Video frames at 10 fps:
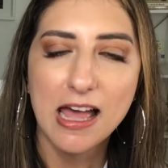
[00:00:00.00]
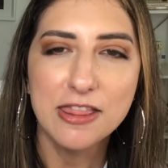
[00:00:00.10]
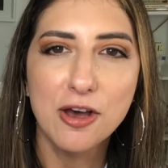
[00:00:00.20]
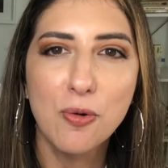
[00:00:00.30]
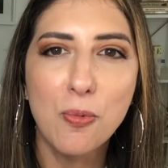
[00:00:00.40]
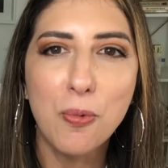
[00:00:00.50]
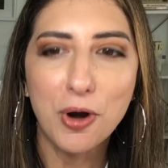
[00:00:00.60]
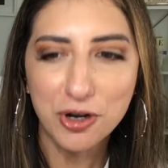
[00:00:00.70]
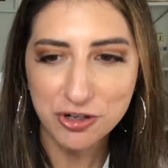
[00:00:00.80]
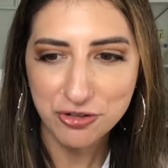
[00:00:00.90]
the
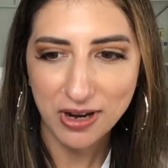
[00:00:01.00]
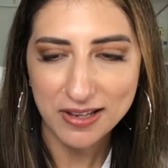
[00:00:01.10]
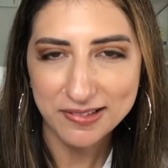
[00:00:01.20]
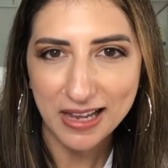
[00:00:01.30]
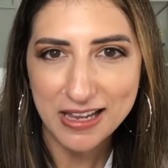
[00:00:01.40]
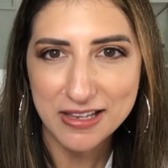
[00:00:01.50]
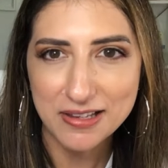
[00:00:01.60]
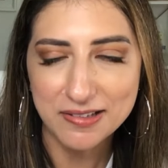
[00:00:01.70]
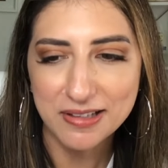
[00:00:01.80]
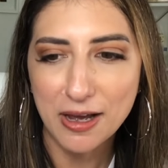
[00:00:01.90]
work dress that
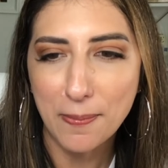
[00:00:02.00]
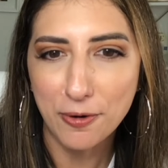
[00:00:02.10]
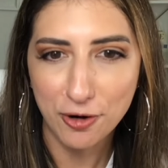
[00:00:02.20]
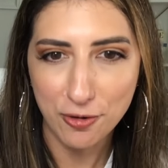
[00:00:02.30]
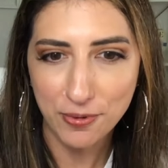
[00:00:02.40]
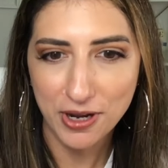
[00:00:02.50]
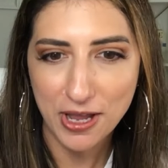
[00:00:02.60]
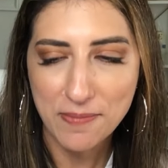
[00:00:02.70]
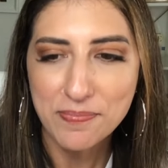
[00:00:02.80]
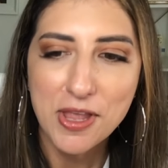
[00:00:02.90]
is
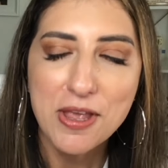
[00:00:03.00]
appropriate.